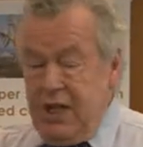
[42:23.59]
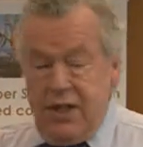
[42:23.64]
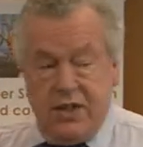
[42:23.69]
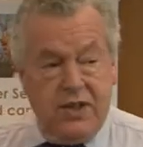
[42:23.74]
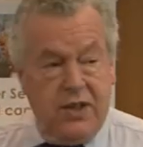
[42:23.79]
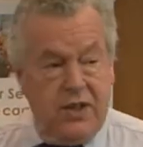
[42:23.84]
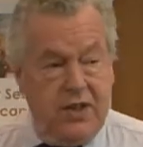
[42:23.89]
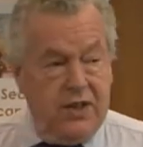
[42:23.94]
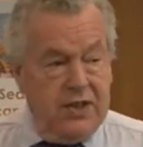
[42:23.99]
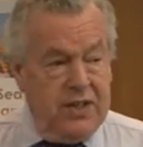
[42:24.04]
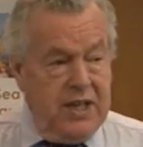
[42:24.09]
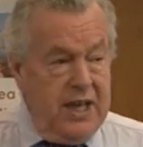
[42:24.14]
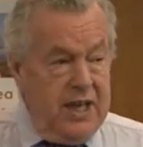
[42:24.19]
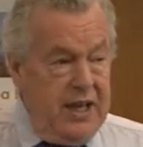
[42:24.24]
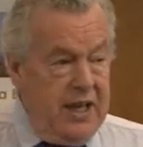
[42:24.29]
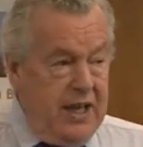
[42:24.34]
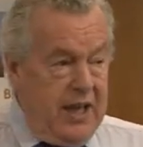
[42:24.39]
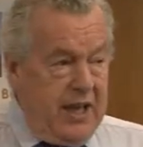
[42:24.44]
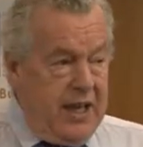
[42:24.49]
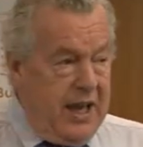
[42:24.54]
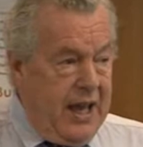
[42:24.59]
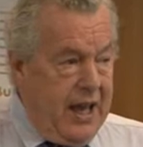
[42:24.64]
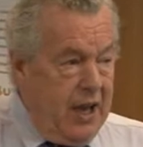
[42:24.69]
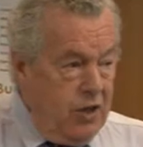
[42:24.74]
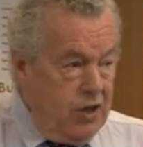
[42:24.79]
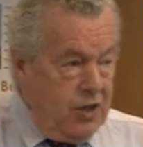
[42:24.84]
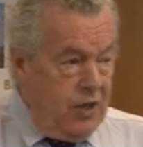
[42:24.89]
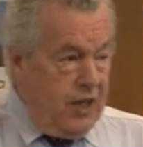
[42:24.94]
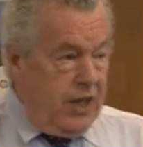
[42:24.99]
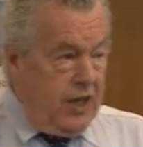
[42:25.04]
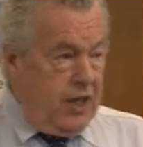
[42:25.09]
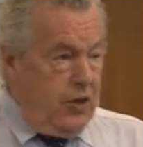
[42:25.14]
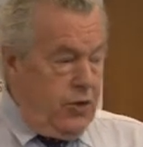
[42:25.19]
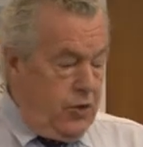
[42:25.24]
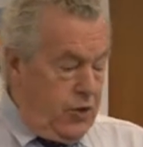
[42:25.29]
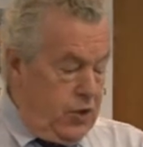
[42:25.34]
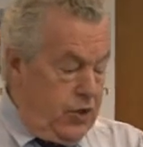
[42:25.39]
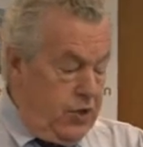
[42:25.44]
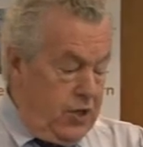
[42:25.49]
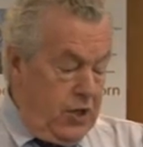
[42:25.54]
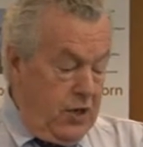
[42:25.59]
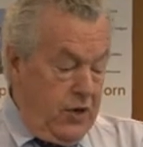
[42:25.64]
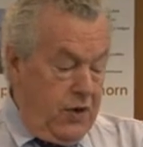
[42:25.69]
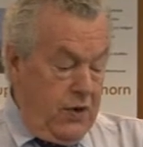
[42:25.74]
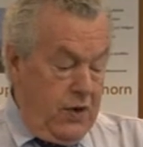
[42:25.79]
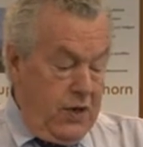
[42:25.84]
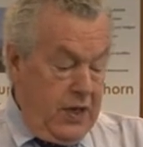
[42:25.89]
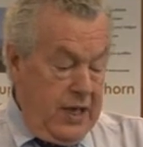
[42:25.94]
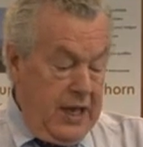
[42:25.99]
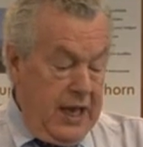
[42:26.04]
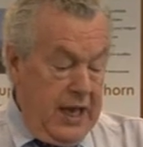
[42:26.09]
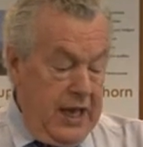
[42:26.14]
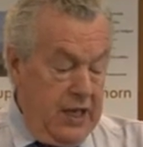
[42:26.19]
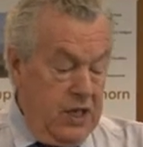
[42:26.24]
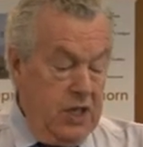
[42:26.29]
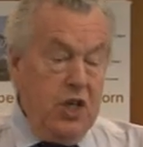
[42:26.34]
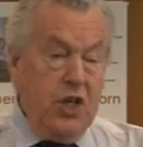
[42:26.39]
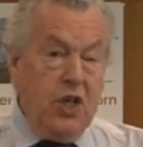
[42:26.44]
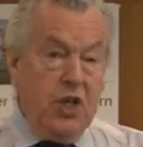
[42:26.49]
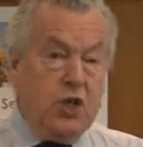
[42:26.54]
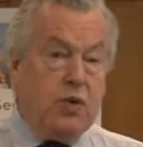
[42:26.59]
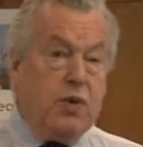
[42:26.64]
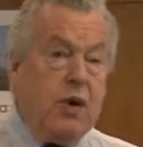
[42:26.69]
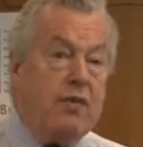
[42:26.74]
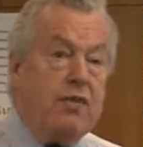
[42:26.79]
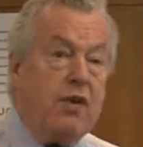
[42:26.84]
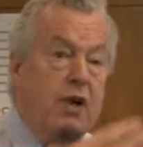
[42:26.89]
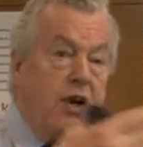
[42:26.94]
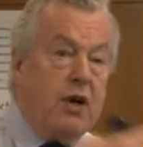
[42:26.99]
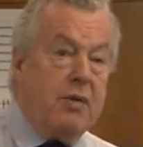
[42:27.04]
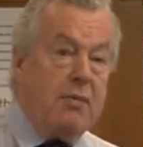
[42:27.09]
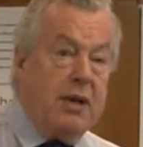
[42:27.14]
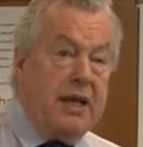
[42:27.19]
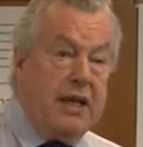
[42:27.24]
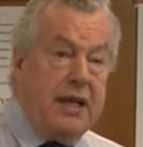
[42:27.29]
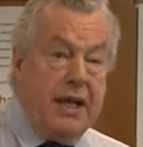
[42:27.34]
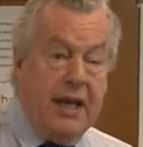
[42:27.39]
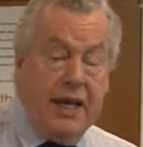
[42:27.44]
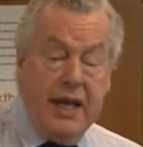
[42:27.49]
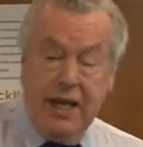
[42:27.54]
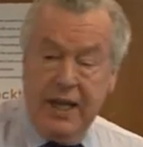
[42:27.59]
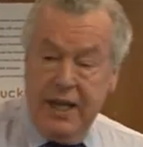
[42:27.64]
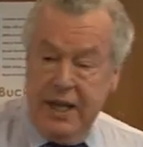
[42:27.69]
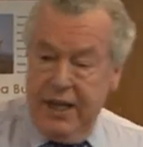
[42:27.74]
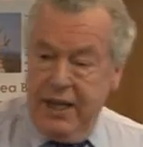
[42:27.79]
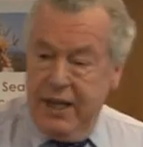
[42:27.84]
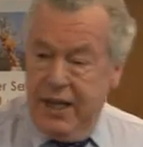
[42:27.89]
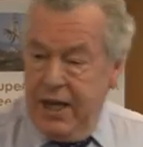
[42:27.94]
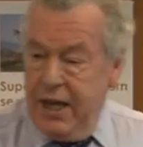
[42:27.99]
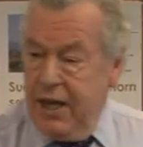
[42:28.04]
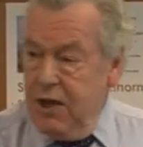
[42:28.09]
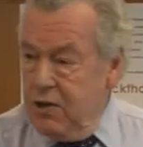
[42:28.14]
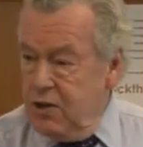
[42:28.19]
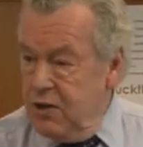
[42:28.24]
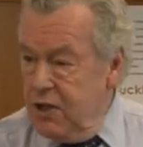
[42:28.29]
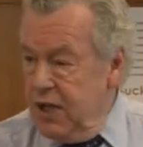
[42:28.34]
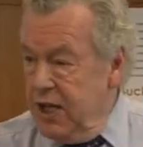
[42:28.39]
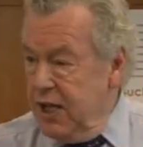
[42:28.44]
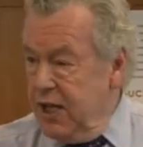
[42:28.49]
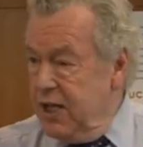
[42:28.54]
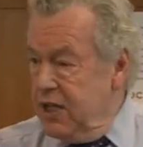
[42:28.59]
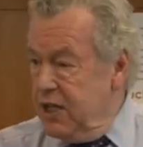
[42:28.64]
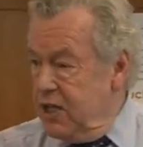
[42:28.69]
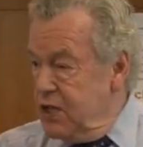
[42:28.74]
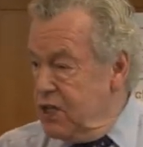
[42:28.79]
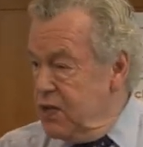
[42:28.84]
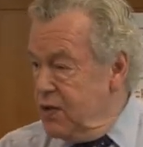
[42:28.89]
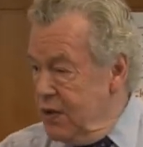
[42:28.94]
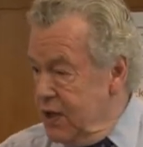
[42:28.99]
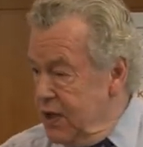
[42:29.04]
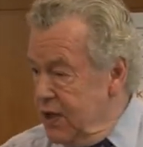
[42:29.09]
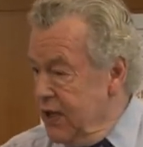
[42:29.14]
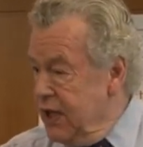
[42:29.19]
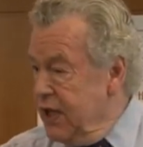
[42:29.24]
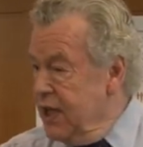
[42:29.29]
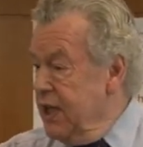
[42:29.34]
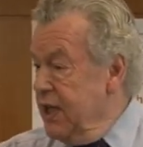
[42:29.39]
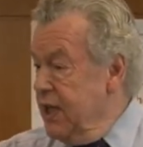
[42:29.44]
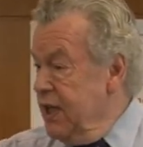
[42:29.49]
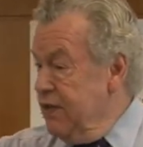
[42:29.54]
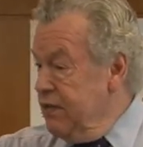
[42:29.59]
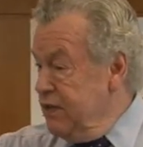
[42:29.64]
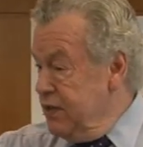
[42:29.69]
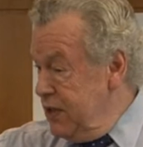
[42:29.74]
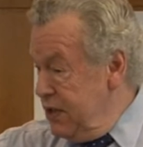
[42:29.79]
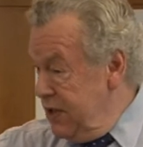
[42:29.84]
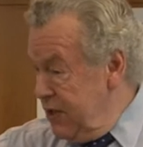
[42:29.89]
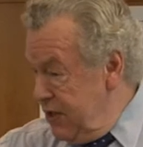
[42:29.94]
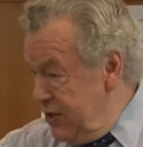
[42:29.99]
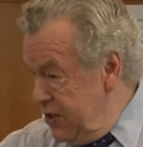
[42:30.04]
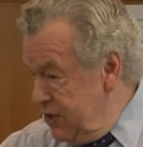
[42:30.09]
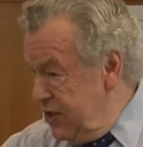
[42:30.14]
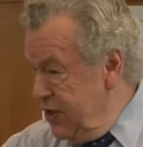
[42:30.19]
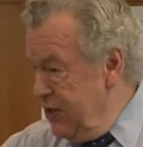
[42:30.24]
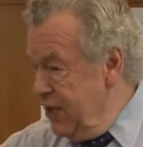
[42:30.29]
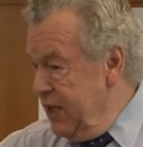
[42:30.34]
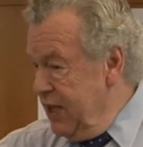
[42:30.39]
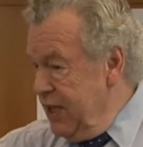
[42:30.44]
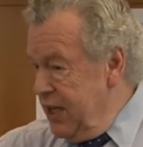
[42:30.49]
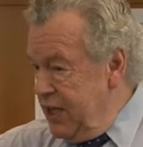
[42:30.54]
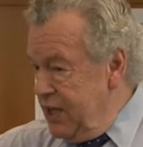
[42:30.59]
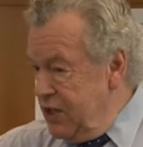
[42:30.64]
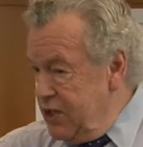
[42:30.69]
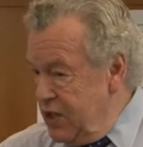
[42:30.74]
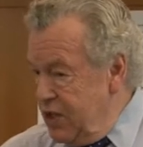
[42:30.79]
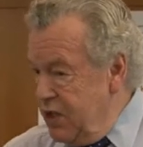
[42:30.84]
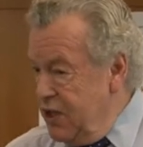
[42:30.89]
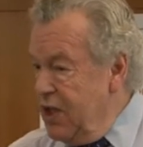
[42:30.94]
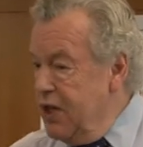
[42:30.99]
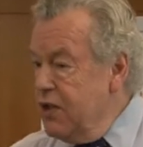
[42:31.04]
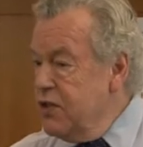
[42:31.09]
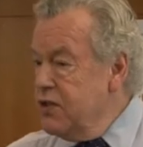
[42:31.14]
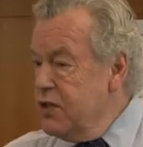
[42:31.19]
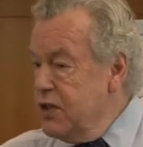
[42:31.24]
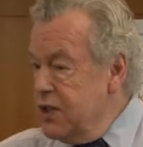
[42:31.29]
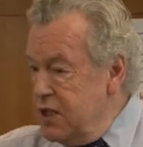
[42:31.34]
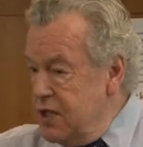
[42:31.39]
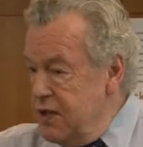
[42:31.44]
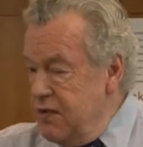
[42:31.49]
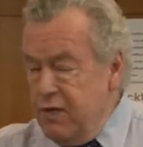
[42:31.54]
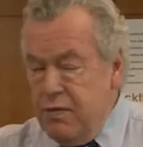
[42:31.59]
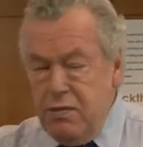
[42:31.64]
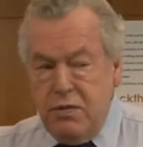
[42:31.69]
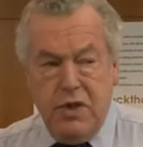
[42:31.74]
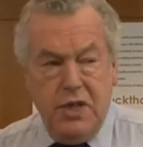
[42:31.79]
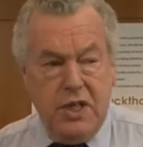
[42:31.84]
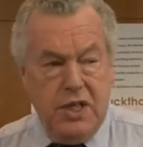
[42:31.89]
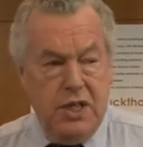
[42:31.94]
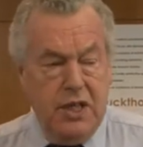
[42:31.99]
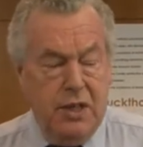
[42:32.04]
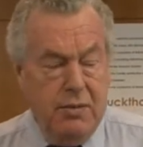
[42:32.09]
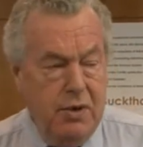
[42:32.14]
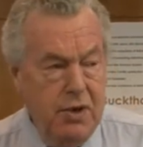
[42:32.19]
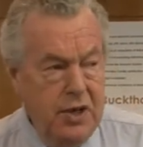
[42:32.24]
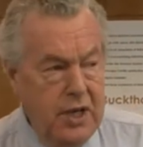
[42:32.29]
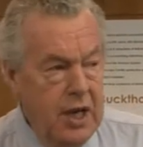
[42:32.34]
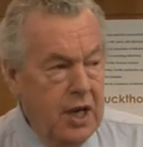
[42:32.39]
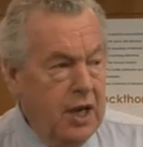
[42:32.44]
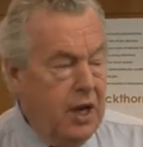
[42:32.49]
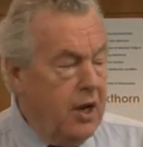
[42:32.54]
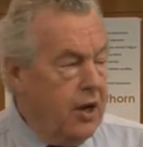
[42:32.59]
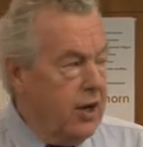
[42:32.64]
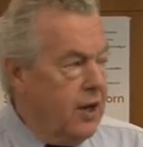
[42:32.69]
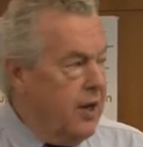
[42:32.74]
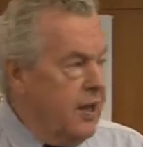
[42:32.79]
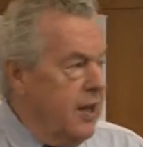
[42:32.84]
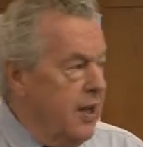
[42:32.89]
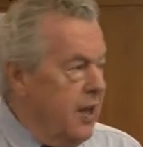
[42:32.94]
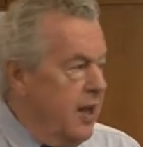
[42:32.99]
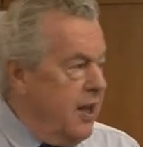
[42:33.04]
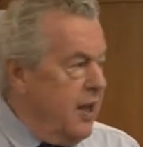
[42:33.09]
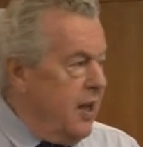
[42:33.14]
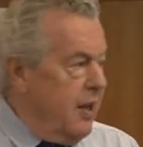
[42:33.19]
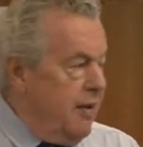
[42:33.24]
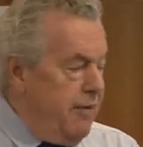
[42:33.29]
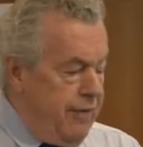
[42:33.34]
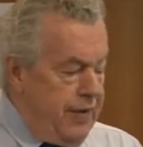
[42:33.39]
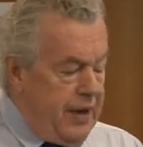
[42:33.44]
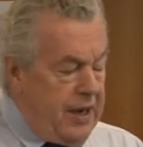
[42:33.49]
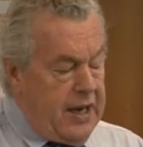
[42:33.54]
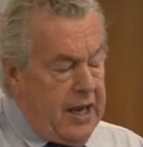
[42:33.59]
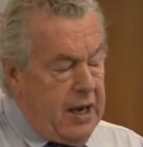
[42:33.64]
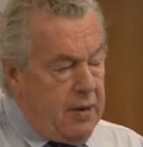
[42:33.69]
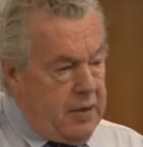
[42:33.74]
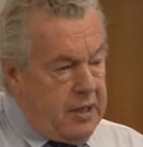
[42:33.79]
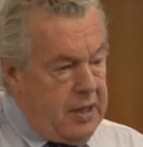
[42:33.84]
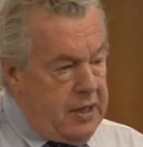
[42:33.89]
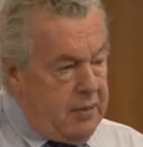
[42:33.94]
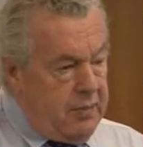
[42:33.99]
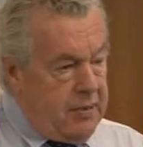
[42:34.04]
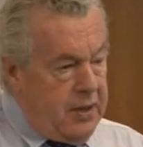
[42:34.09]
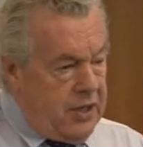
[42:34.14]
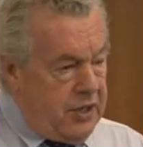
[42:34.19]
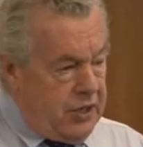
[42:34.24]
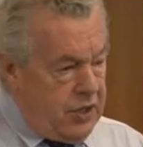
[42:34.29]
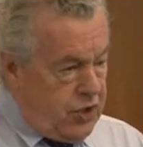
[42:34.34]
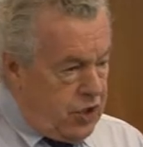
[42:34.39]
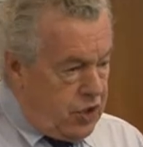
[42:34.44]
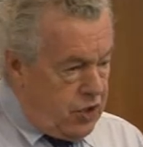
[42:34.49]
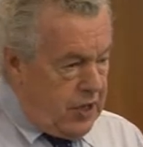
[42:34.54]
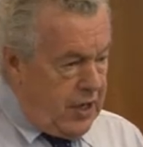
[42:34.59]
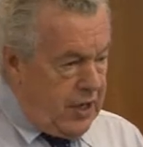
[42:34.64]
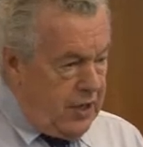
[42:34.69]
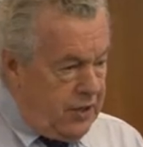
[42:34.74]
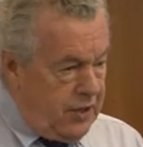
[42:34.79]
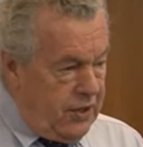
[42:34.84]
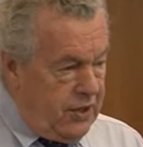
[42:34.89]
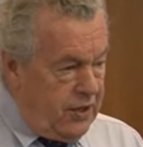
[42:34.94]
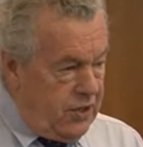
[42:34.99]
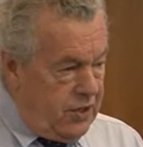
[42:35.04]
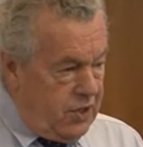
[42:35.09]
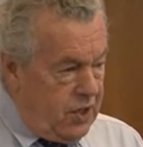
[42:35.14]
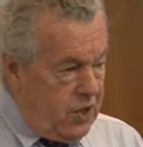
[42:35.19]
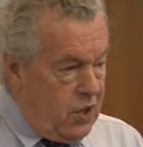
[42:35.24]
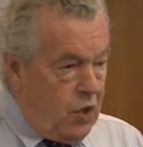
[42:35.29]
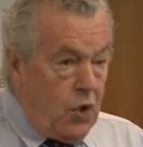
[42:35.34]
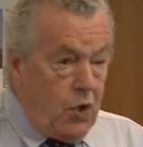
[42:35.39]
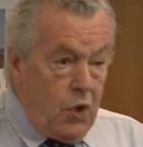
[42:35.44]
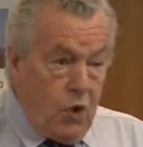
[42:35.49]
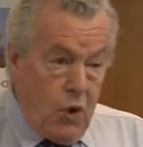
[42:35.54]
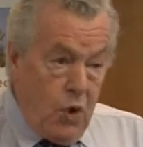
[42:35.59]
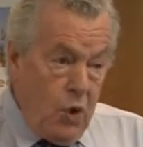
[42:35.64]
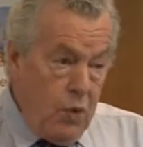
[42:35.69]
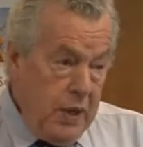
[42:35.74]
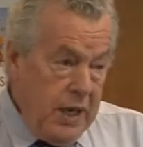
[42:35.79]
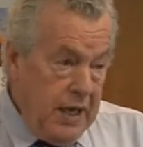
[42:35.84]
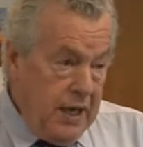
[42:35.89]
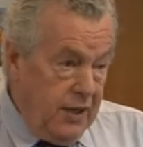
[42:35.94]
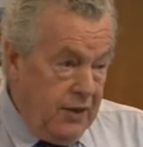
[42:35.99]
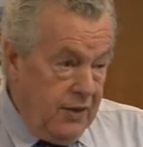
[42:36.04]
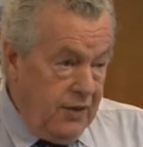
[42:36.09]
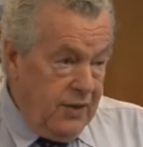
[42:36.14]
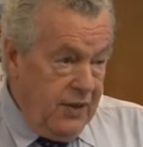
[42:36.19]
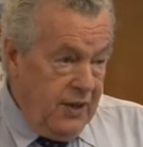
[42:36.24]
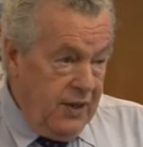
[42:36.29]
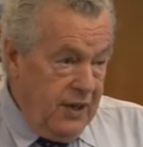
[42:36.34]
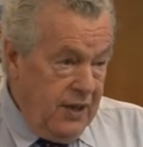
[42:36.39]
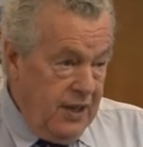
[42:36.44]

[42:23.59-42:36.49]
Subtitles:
So you can say, how do you like cortisol at 12 o'clock midday? How do you like it at 2 o'clock in the afternoon, and so on. So you can go through the different meridian in the body clock and find out whether the person strengthens or weakens.